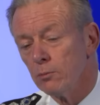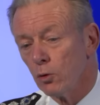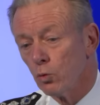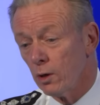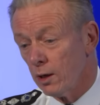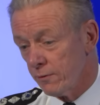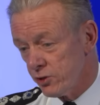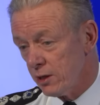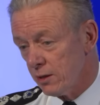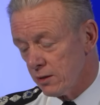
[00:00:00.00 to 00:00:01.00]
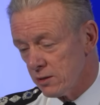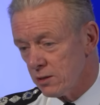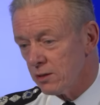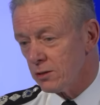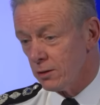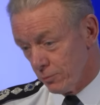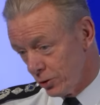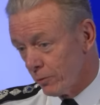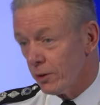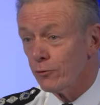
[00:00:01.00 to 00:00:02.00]
But what I've said is that,
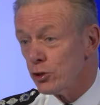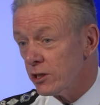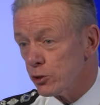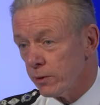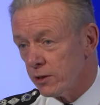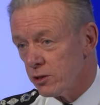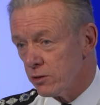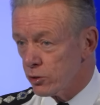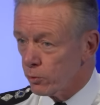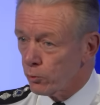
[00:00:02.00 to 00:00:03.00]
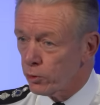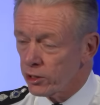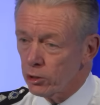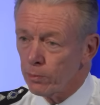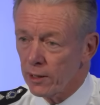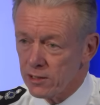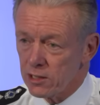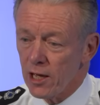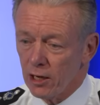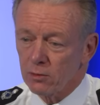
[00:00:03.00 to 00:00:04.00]
you know, I've just explained to you is that we're working up plans
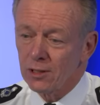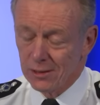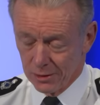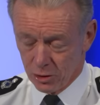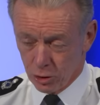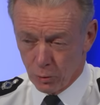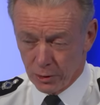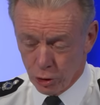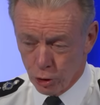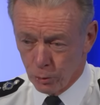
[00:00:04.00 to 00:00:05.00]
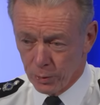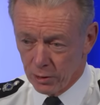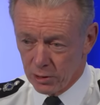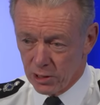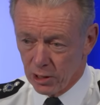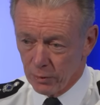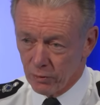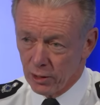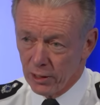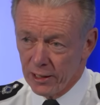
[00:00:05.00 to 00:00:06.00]
now so that in a short period of time we've
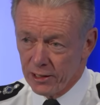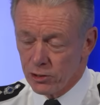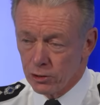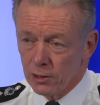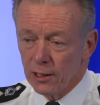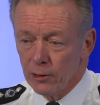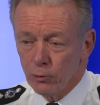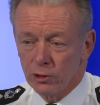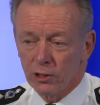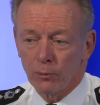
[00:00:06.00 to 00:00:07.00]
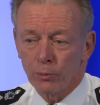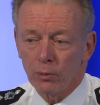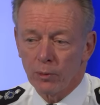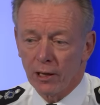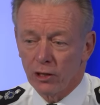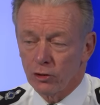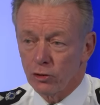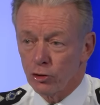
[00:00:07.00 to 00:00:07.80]
got an extra, I would think, probably about another